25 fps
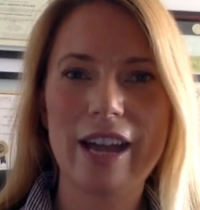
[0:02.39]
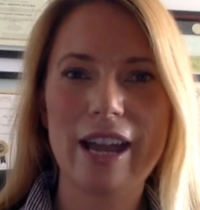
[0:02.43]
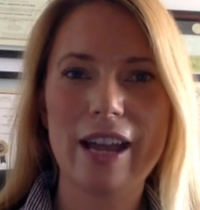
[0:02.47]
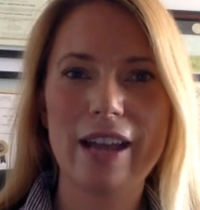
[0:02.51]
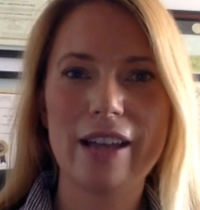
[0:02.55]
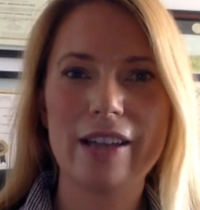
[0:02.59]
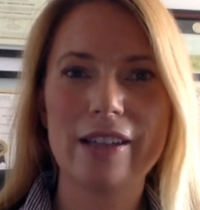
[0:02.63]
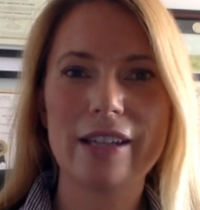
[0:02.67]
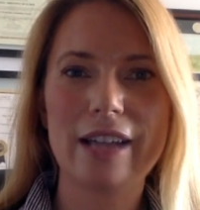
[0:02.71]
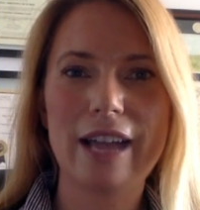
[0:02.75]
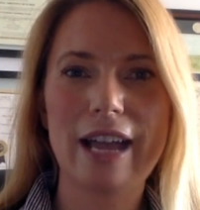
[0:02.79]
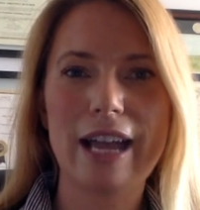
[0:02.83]

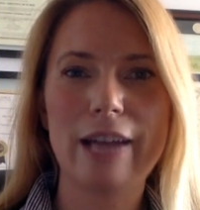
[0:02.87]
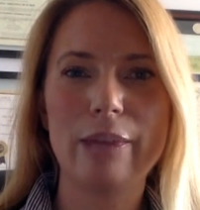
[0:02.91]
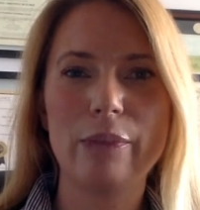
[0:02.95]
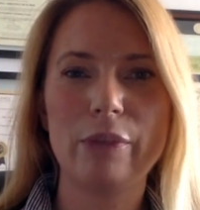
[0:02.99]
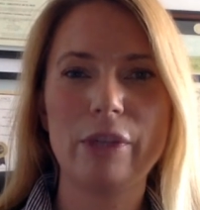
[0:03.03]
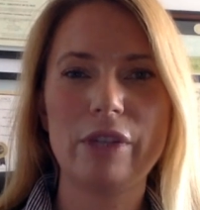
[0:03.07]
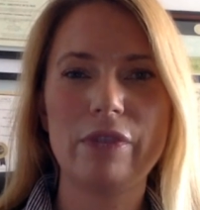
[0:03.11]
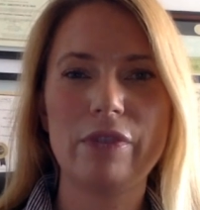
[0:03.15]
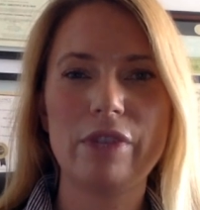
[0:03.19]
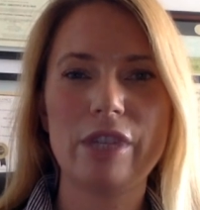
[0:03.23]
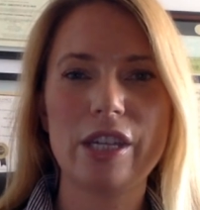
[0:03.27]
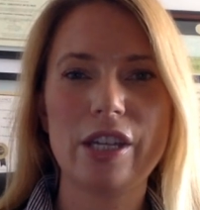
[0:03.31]
and I am one
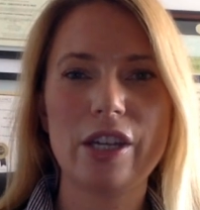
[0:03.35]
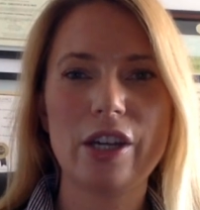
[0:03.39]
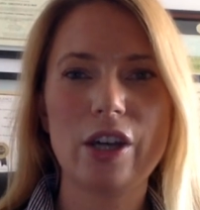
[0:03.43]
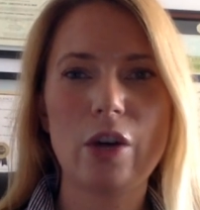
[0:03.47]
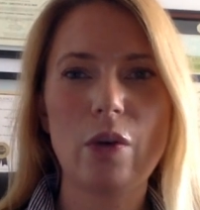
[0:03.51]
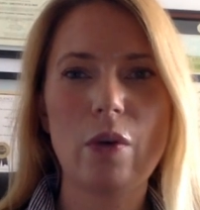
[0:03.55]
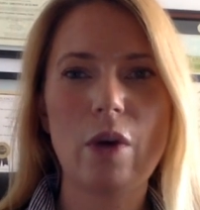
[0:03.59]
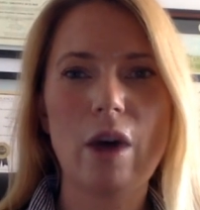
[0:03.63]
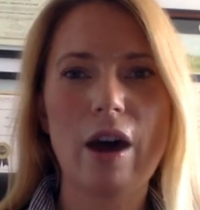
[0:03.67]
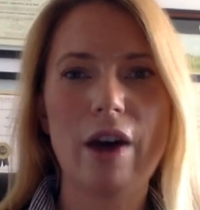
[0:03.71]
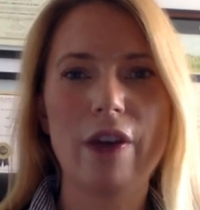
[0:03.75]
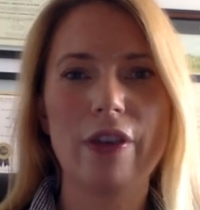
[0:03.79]
of the co
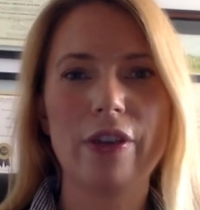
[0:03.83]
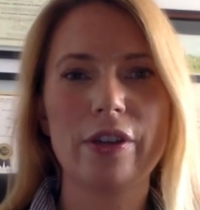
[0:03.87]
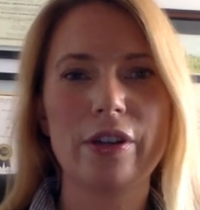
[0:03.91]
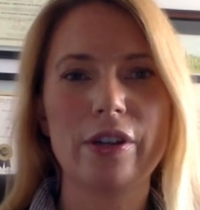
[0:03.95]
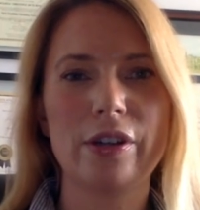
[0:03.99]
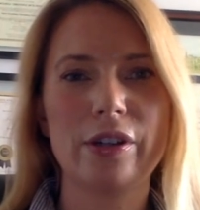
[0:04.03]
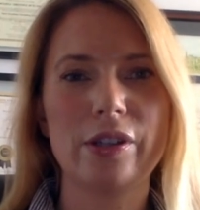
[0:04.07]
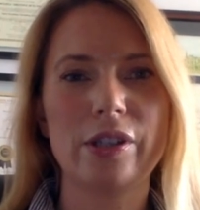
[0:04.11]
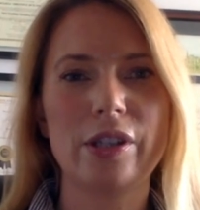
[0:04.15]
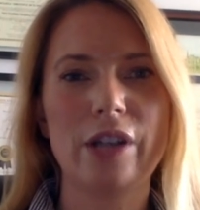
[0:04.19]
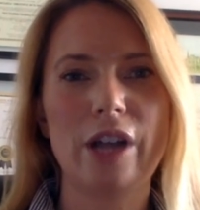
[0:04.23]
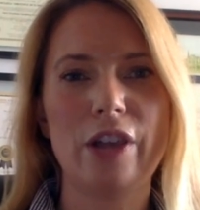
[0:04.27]

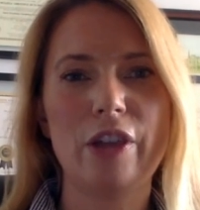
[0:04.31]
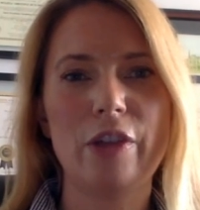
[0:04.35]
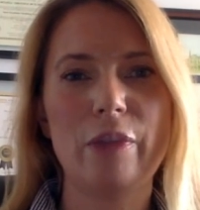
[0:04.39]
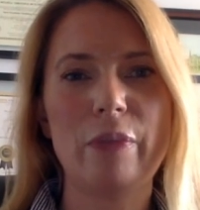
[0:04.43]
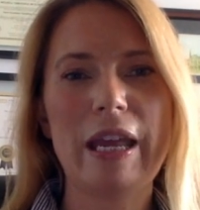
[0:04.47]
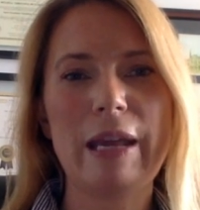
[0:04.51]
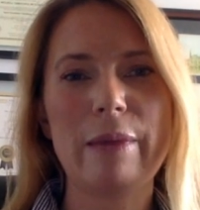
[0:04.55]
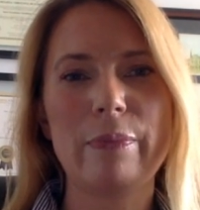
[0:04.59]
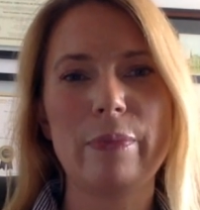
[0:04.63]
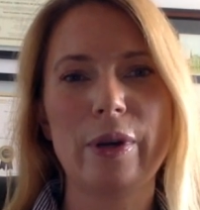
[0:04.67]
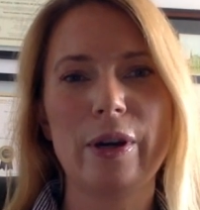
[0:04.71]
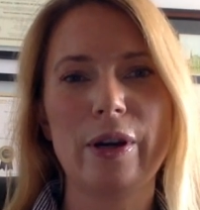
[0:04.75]
authors on the
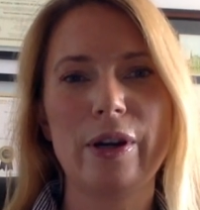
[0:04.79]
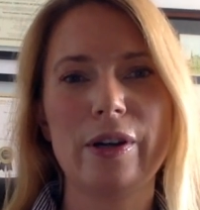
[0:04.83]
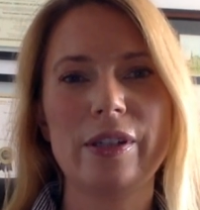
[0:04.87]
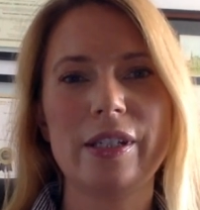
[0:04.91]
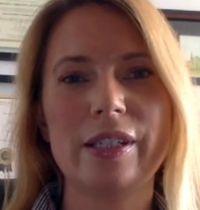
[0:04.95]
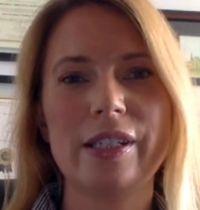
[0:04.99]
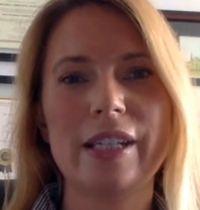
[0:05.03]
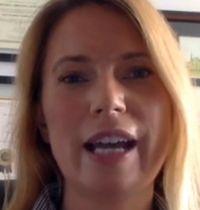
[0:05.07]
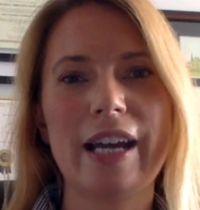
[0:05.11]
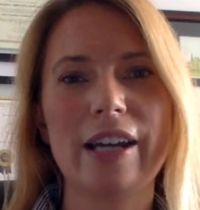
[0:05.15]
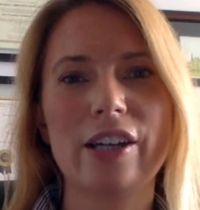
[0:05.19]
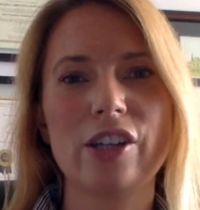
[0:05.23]
paper
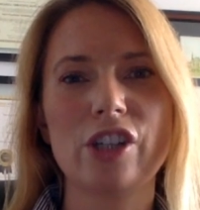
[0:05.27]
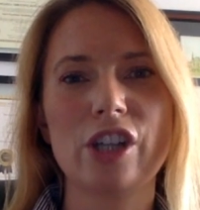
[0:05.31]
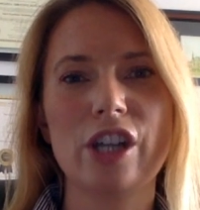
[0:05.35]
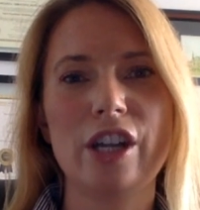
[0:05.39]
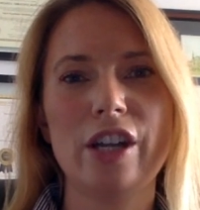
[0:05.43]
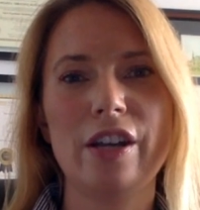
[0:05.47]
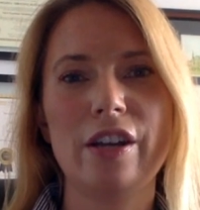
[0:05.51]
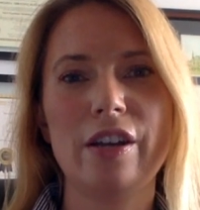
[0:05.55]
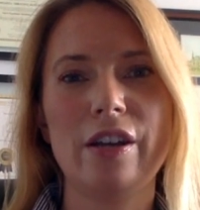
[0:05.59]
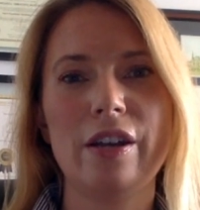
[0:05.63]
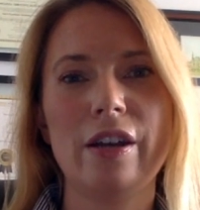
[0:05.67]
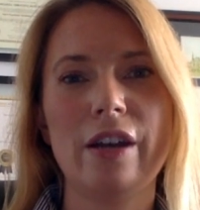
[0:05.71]

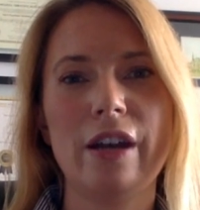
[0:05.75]
Detection